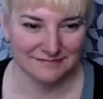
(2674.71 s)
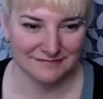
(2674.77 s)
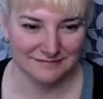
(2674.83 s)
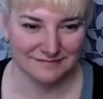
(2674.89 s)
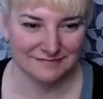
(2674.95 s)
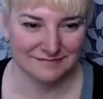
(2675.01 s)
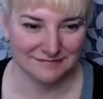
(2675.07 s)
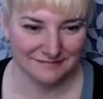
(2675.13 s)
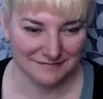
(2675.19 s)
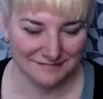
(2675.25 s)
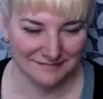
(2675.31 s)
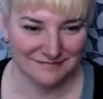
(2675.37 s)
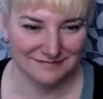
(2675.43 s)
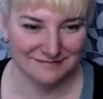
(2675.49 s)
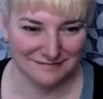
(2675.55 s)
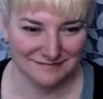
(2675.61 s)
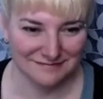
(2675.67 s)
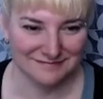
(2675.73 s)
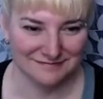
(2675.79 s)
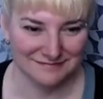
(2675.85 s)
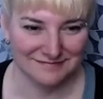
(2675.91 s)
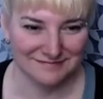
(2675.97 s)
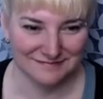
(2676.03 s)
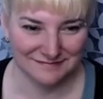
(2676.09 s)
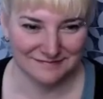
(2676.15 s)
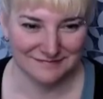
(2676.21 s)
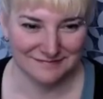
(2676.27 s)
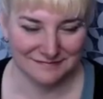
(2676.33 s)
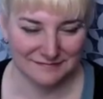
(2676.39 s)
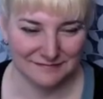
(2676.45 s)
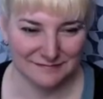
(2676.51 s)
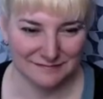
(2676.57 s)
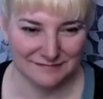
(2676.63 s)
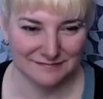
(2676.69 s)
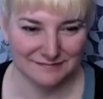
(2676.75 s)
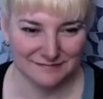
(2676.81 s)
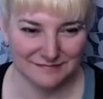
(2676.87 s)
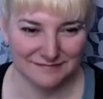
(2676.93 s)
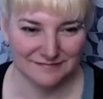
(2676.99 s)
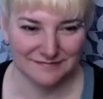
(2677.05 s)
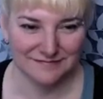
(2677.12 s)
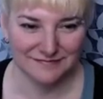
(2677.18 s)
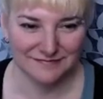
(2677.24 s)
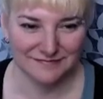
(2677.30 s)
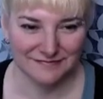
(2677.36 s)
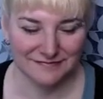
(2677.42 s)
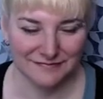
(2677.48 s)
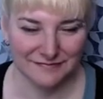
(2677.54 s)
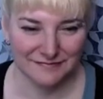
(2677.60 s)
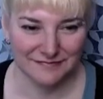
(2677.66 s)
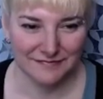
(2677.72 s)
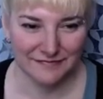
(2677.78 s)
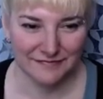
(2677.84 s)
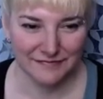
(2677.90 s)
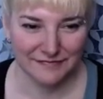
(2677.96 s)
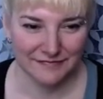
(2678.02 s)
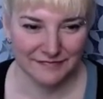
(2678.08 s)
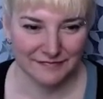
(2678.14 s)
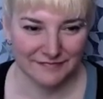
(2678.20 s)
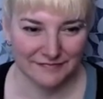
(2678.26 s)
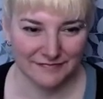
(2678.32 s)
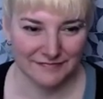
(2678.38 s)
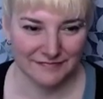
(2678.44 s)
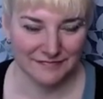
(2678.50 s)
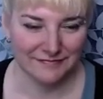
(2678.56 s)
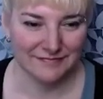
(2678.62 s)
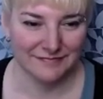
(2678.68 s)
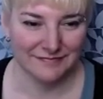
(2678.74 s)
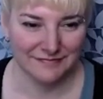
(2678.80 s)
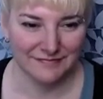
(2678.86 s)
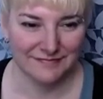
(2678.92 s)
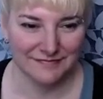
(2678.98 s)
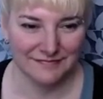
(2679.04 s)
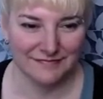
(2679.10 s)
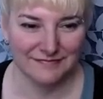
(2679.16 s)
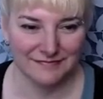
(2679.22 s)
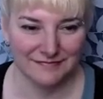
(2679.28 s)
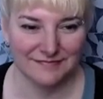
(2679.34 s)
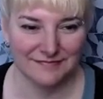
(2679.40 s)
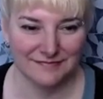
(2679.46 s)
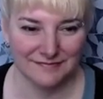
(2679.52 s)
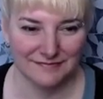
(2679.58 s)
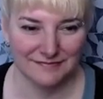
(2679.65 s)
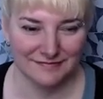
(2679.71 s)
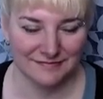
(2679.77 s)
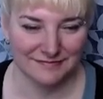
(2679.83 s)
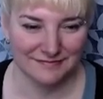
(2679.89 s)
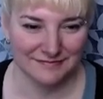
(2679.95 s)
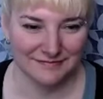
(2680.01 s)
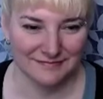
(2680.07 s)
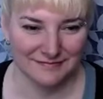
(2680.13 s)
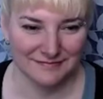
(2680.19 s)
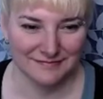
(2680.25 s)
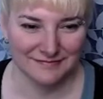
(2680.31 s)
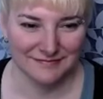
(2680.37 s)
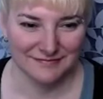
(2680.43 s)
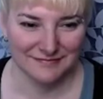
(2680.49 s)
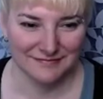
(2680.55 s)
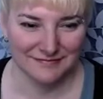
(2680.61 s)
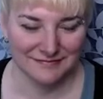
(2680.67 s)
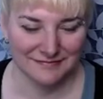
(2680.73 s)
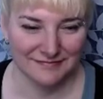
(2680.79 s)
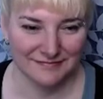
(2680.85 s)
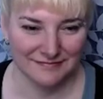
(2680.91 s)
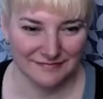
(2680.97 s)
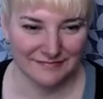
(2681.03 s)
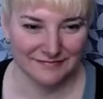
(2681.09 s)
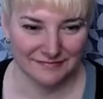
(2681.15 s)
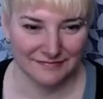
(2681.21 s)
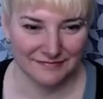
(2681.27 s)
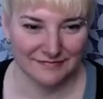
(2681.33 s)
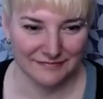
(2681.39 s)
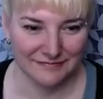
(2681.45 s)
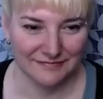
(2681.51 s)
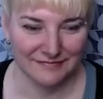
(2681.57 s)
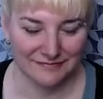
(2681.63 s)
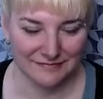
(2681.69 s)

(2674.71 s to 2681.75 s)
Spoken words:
[no speech]